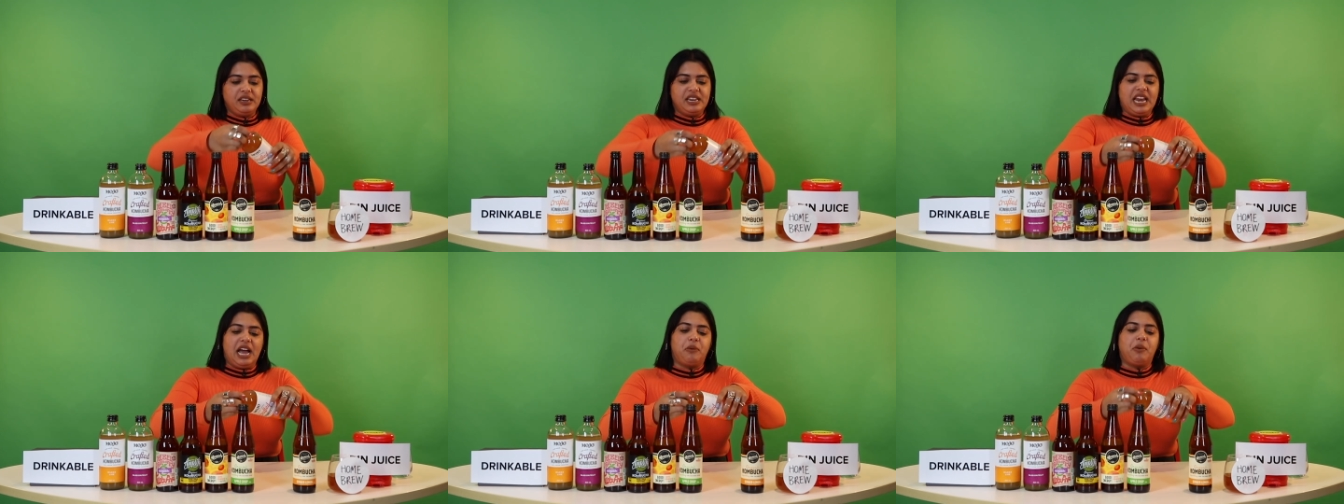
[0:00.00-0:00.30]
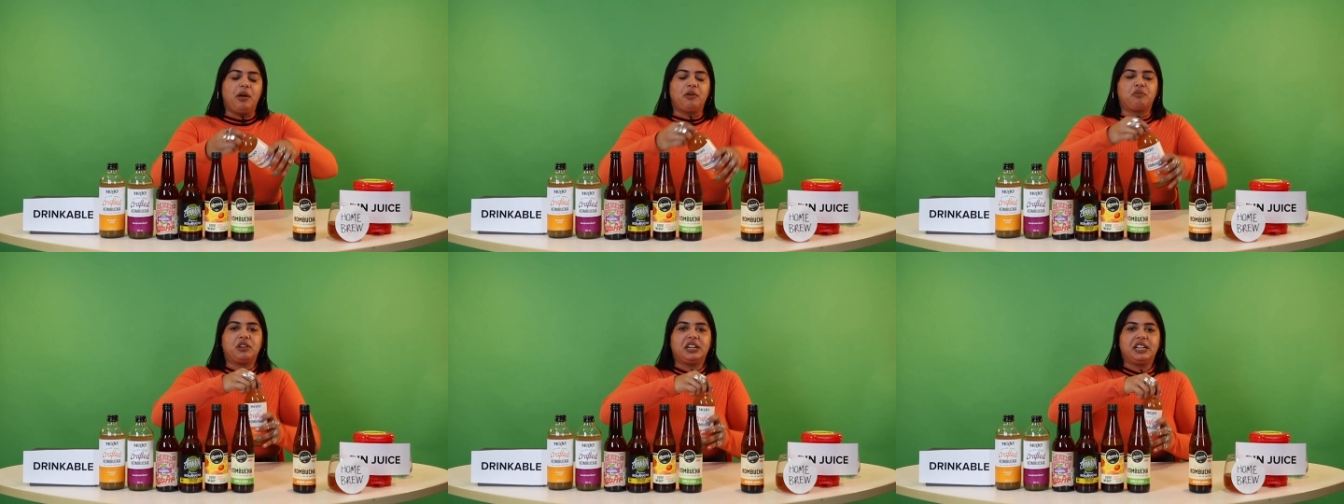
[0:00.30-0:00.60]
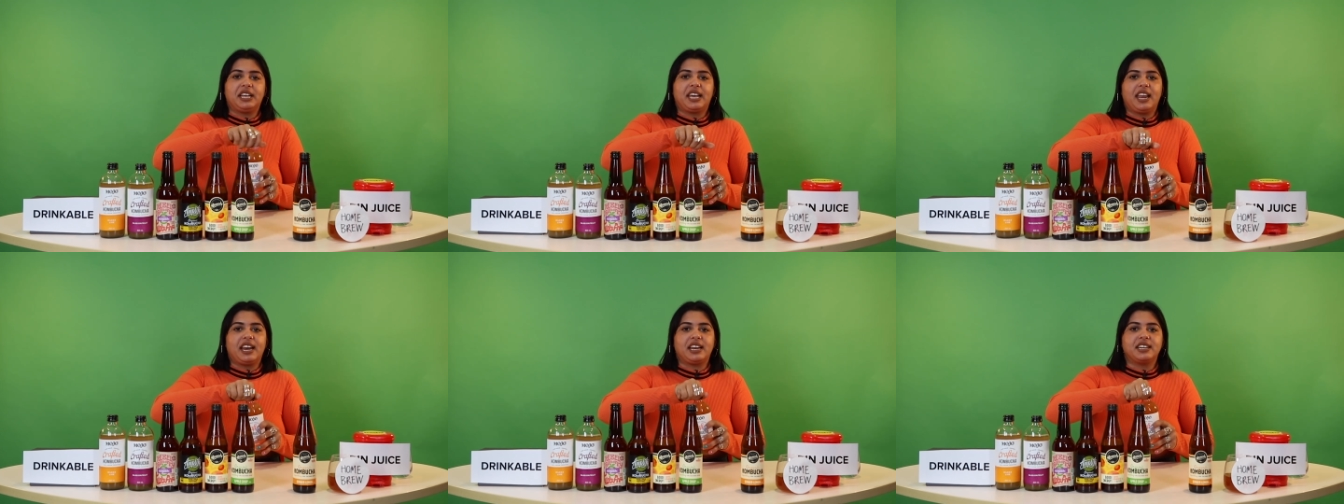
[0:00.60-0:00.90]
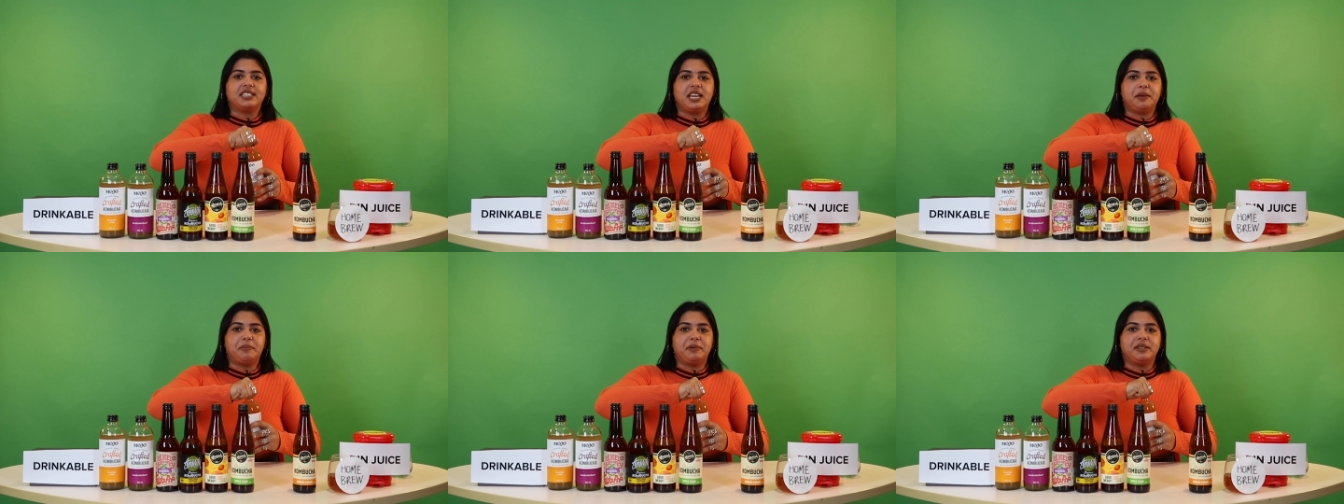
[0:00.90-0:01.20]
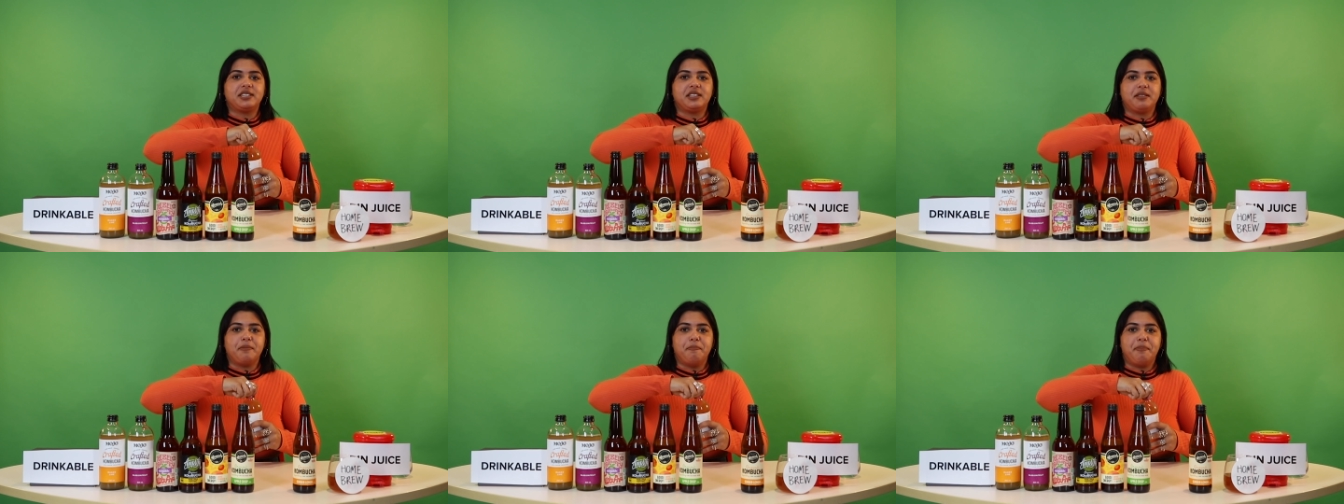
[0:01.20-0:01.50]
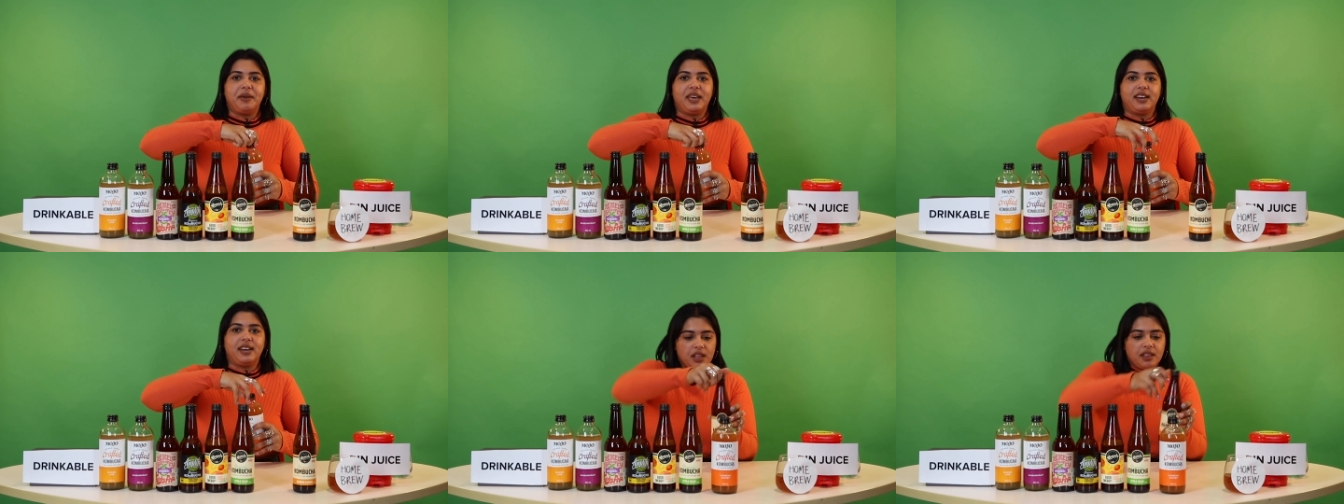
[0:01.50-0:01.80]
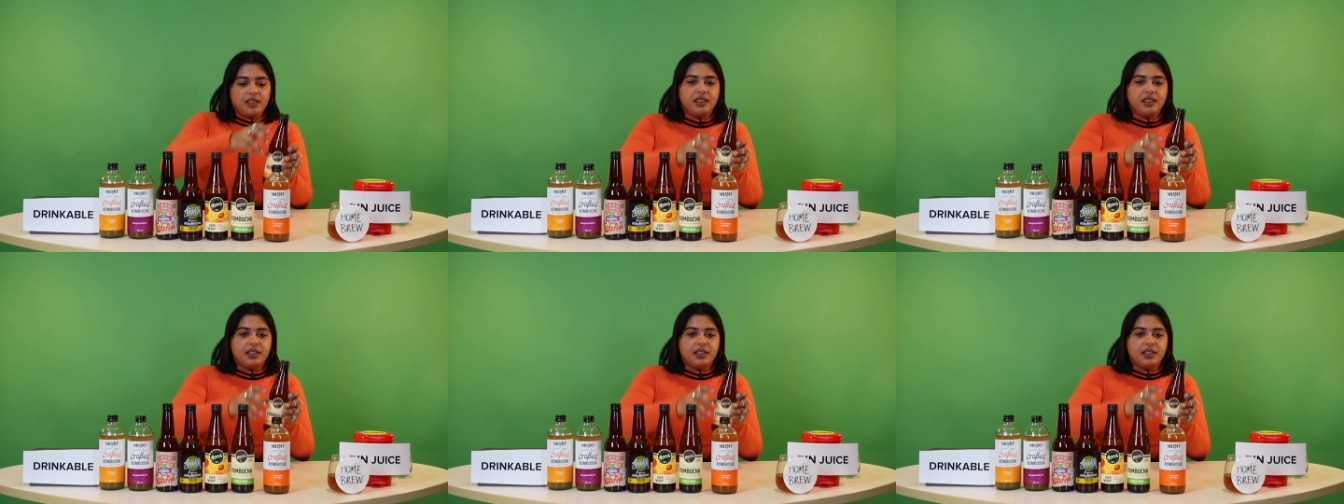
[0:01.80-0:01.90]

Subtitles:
Now we're really getting deep into the bin.